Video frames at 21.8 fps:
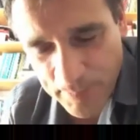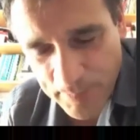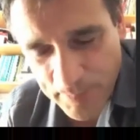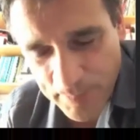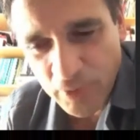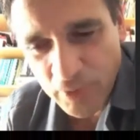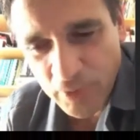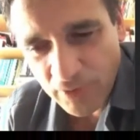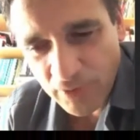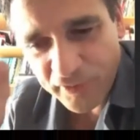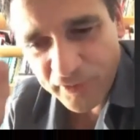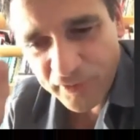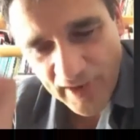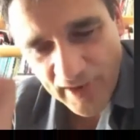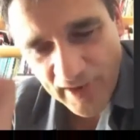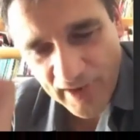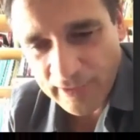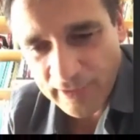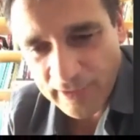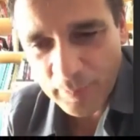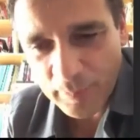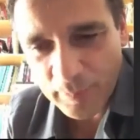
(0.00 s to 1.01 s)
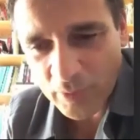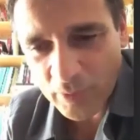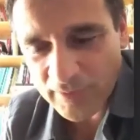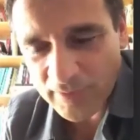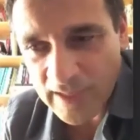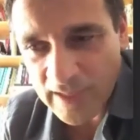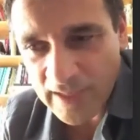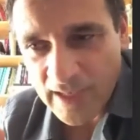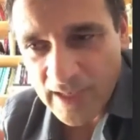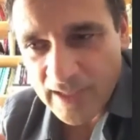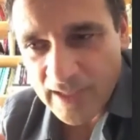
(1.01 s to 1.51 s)
put a final point.
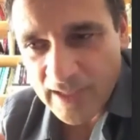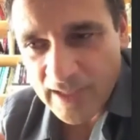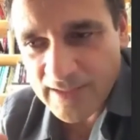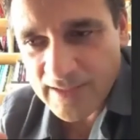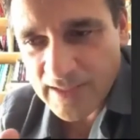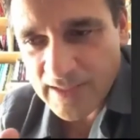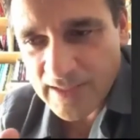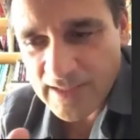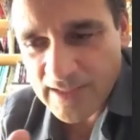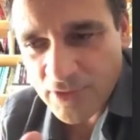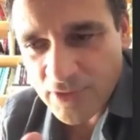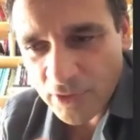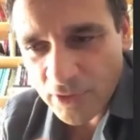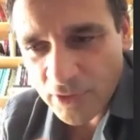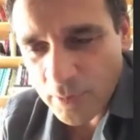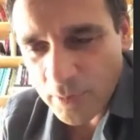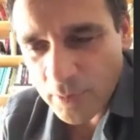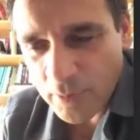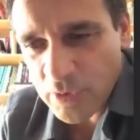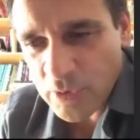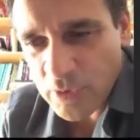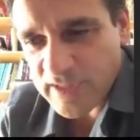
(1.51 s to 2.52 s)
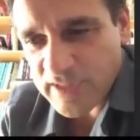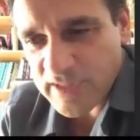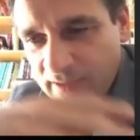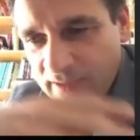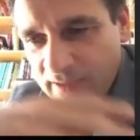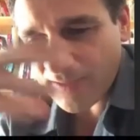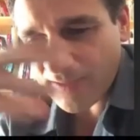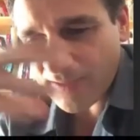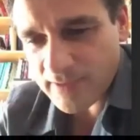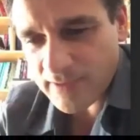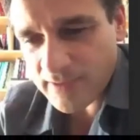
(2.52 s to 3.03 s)
It's not a music
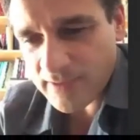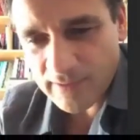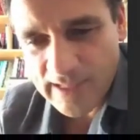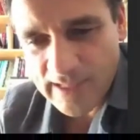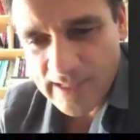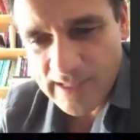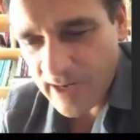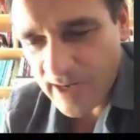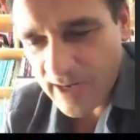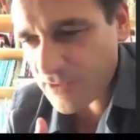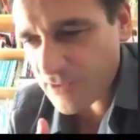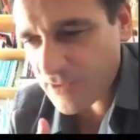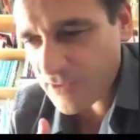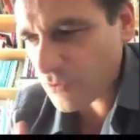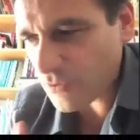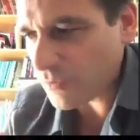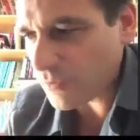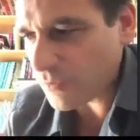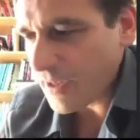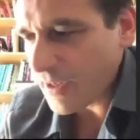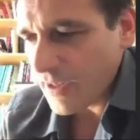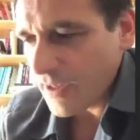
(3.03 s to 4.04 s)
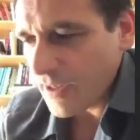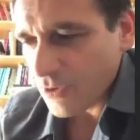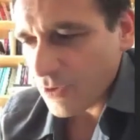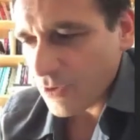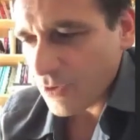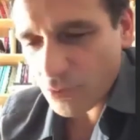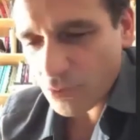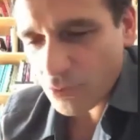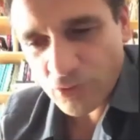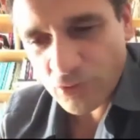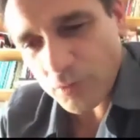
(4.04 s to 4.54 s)
that suddenly has to
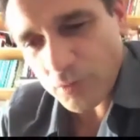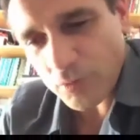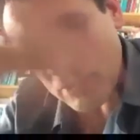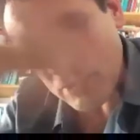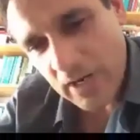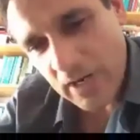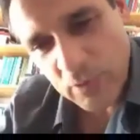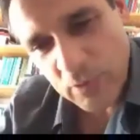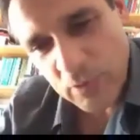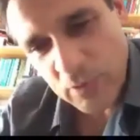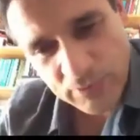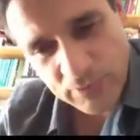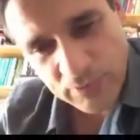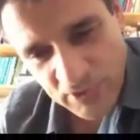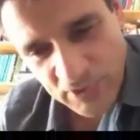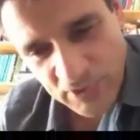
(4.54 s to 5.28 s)
tomorrow I will do